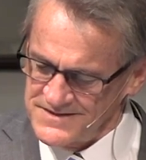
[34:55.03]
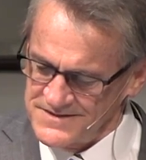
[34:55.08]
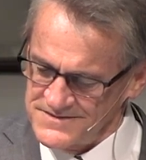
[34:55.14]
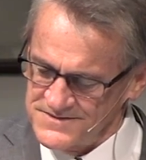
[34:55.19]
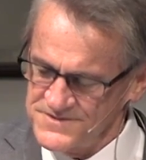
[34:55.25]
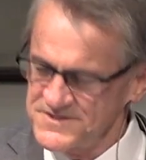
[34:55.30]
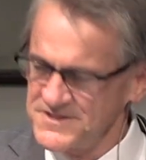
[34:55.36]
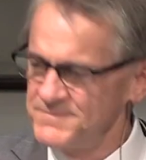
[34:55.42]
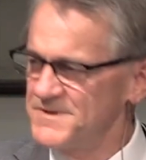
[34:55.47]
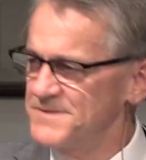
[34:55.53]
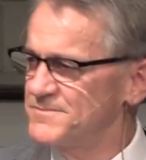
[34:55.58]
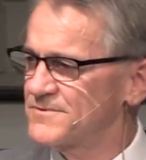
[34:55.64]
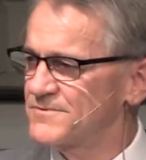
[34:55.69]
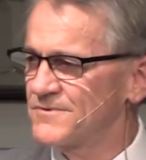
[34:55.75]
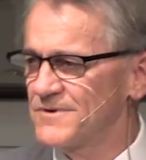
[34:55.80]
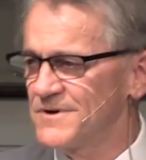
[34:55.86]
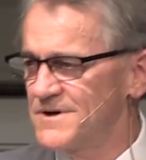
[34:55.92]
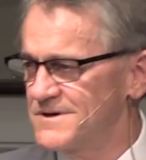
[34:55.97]
to see people
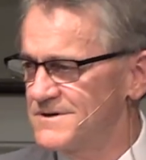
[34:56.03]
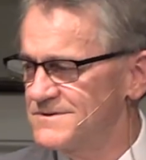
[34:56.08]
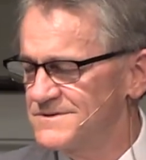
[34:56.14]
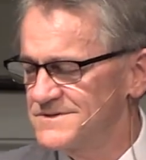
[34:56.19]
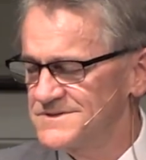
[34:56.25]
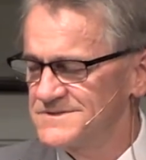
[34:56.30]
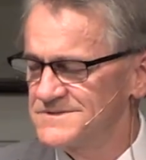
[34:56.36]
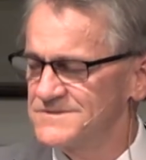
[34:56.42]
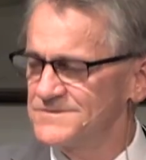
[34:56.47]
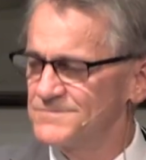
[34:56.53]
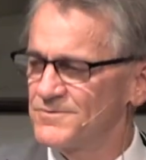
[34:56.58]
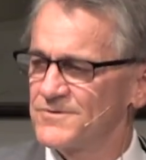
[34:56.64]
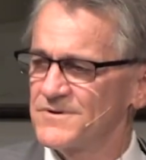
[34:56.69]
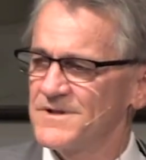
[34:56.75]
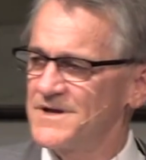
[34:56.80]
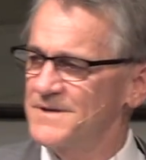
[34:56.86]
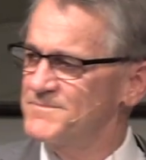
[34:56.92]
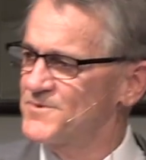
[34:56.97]
grow and to
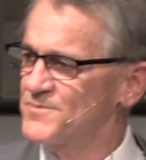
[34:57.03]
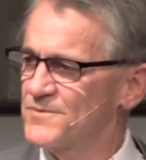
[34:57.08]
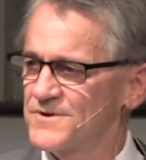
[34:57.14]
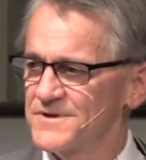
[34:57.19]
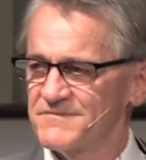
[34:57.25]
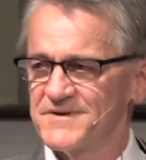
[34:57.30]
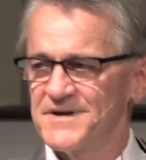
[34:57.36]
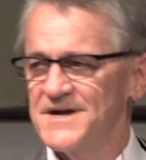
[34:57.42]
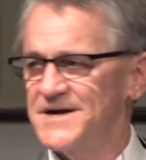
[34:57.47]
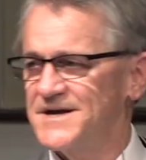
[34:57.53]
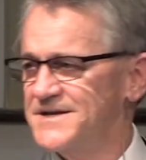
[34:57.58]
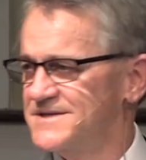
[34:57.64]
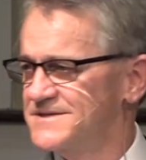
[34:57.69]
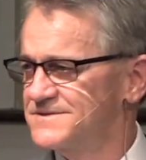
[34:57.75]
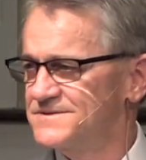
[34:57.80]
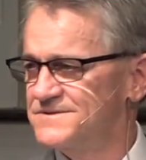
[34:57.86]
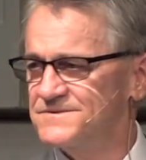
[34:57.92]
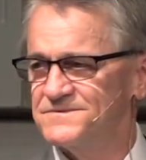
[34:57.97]
proclaim the Word of God
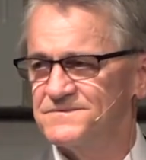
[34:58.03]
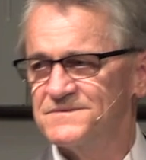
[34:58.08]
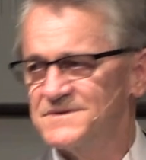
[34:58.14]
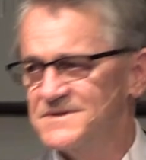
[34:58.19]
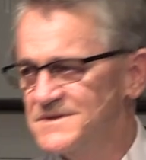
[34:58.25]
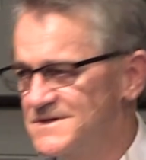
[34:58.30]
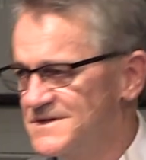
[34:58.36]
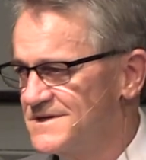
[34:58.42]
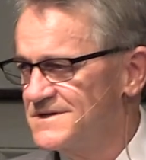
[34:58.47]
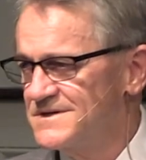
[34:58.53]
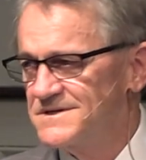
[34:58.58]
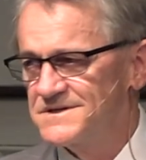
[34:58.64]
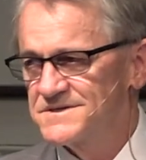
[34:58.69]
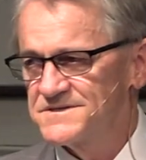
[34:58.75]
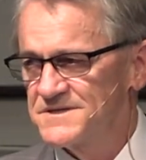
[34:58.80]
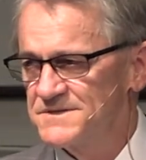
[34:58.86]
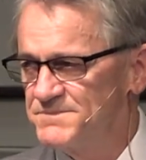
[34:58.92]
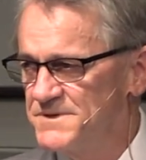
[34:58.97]
and to
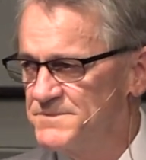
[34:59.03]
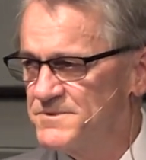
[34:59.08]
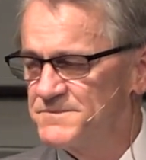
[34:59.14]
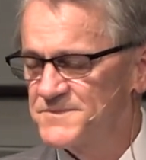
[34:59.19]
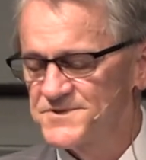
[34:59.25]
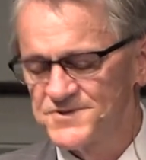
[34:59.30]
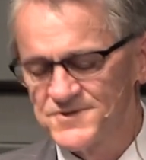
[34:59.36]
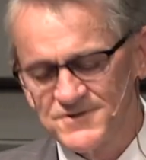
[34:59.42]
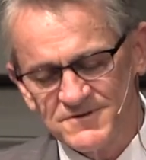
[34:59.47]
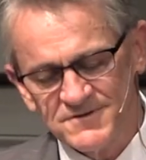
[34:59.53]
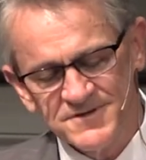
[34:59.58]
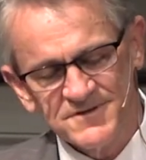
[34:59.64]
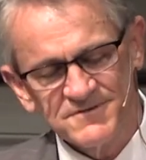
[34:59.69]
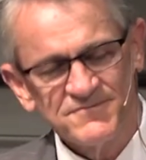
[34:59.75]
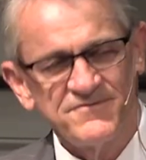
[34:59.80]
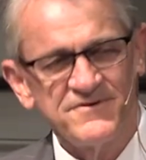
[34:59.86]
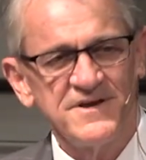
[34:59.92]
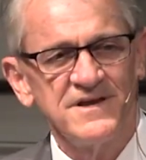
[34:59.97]
see people mature in
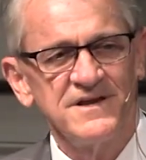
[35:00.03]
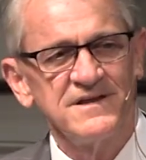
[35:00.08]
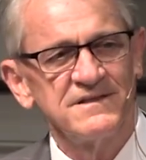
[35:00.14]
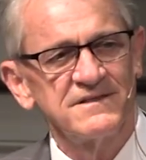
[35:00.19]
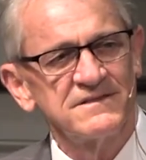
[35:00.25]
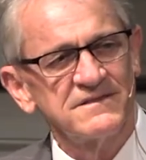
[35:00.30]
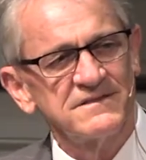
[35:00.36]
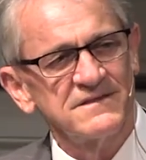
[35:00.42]
their faith.